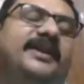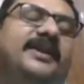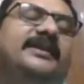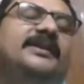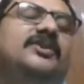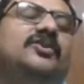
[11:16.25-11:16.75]

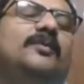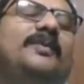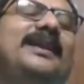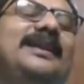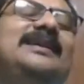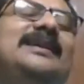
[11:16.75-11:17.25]
So
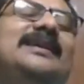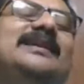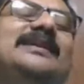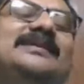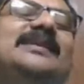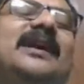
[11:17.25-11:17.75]
Belinda is
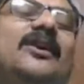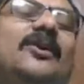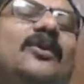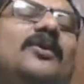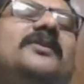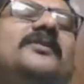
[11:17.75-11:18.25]
now
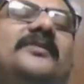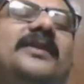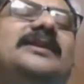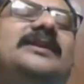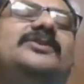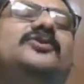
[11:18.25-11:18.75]
ready
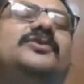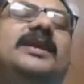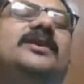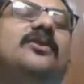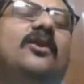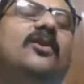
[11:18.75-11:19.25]
to take
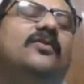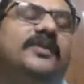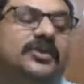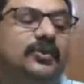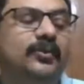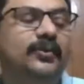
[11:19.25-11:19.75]
on the
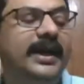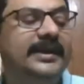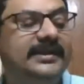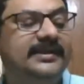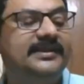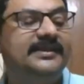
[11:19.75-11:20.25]
two
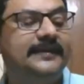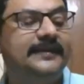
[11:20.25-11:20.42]
knights